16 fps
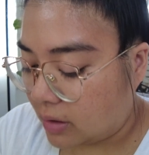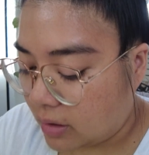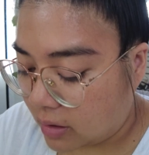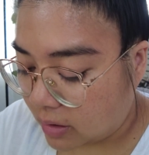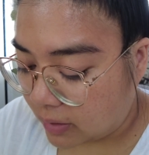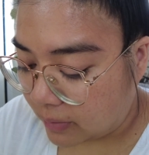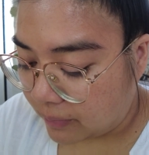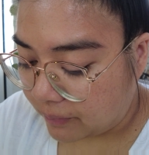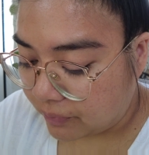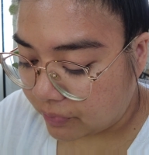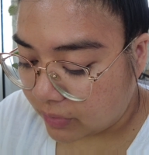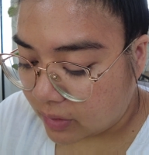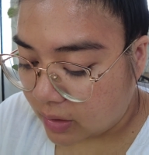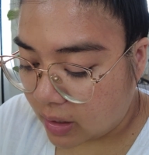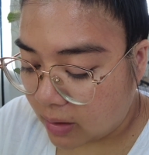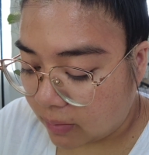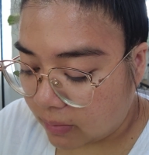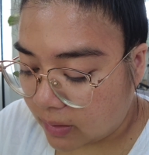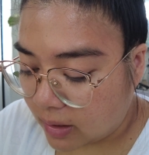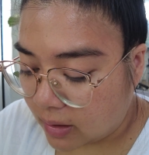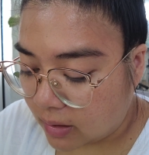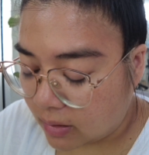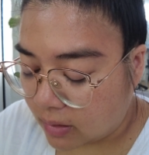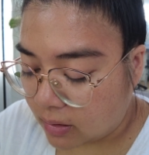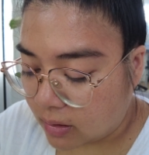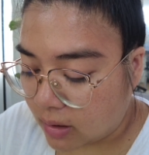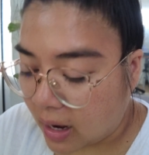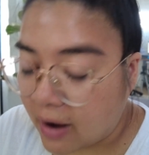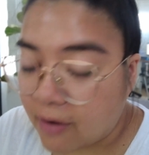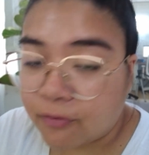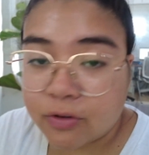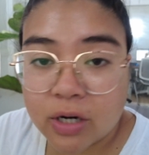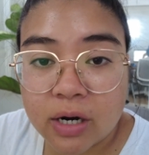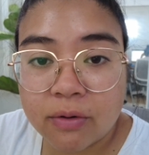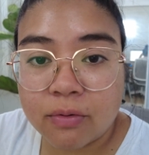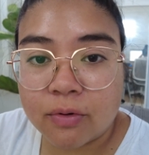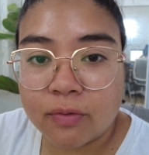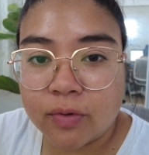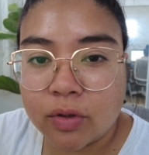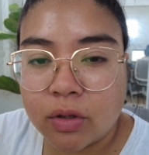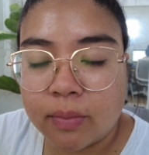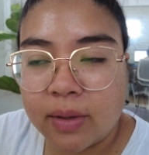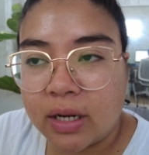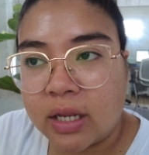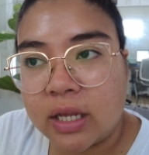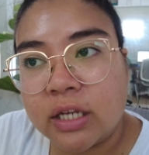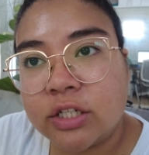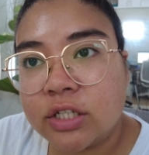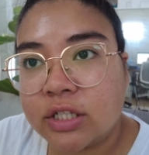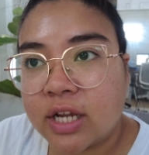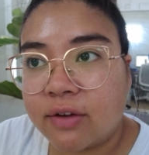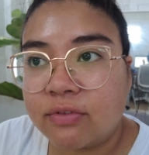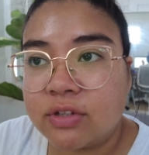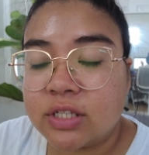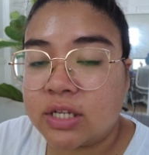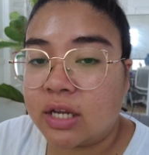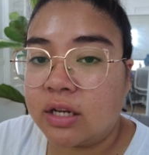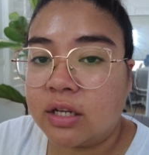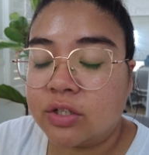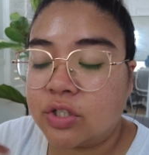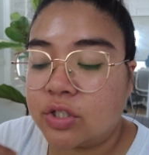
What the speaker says: on? And then after I review their medications, I have to sign in.